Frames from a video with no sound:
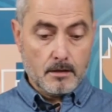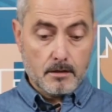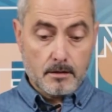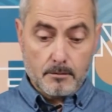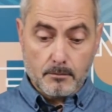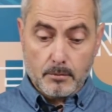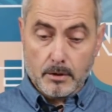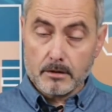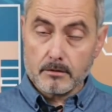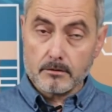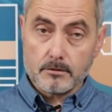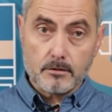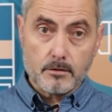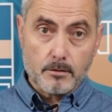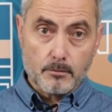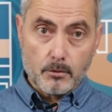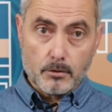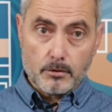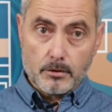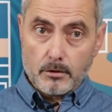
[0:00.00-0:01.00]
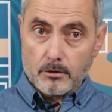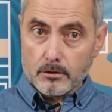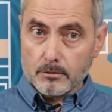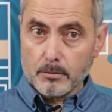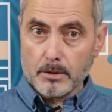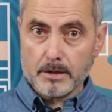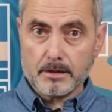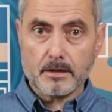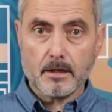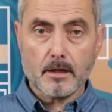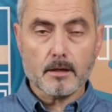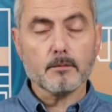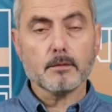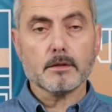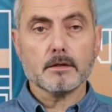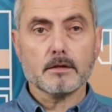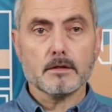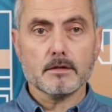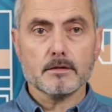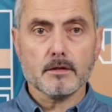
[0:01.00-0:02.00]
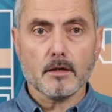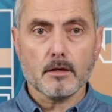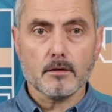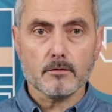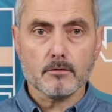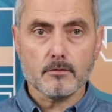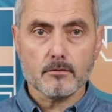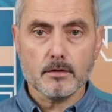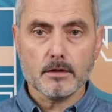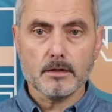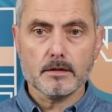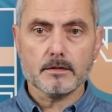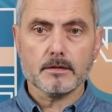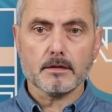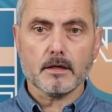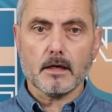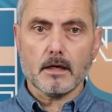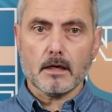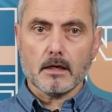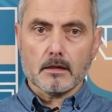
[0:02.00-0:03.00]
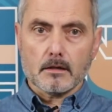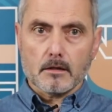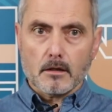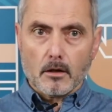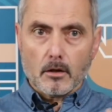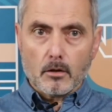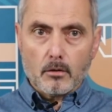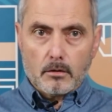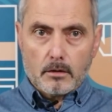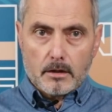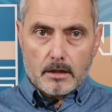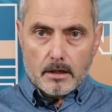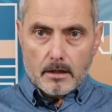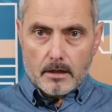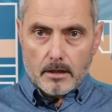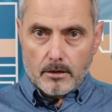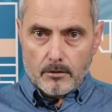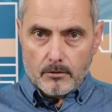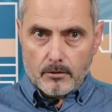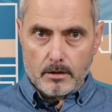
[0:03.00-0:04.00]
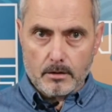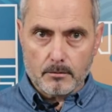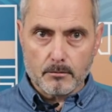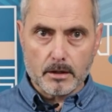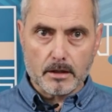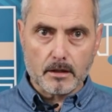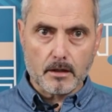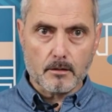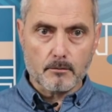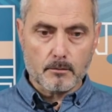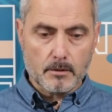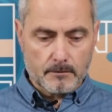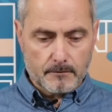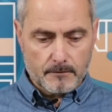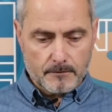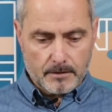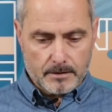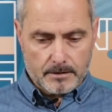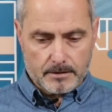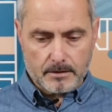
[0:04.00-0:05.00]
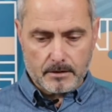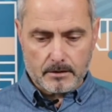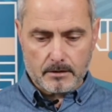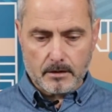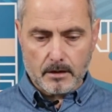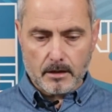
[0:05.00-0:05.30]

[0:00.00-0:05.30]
The beetles reproduce big time in these oak trees, and the whole area become infested.